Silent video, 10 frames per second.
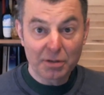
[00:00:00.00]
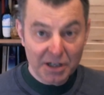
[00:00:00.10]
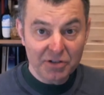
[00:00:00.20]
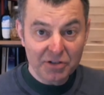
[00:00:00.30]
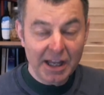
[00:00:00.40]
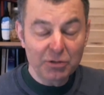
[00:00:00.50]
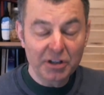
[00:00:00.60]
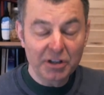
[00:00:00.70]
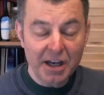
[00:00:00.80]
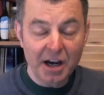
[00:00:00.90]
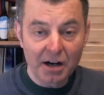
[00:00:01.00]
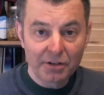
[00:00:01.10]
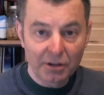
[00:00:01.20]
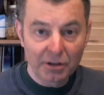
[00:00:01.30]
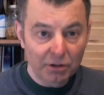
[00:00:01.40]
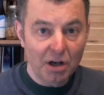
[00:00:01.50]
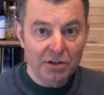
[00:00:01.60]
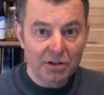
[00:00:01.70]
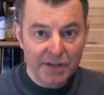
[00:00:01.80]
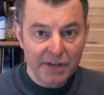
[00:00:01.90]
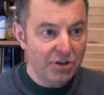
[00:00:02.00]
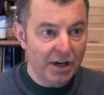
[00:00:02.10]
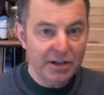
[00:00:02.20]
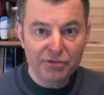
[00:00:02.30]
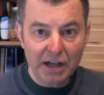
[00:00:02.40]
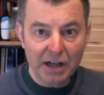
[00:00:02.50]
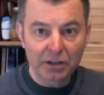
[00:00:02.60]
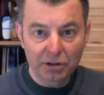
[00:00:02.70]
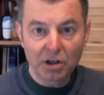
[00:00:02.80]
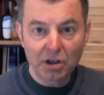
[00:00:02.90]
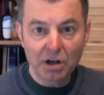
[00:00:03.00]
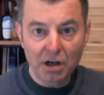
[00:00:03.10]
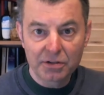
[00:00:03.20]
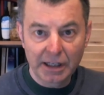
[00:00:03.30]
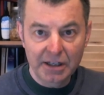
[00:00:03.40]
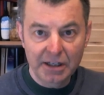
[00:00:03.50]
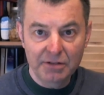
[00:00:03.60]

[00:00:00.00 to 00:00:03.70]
because that's what they are. They're the laws of nature. I just follow the laws. I didn't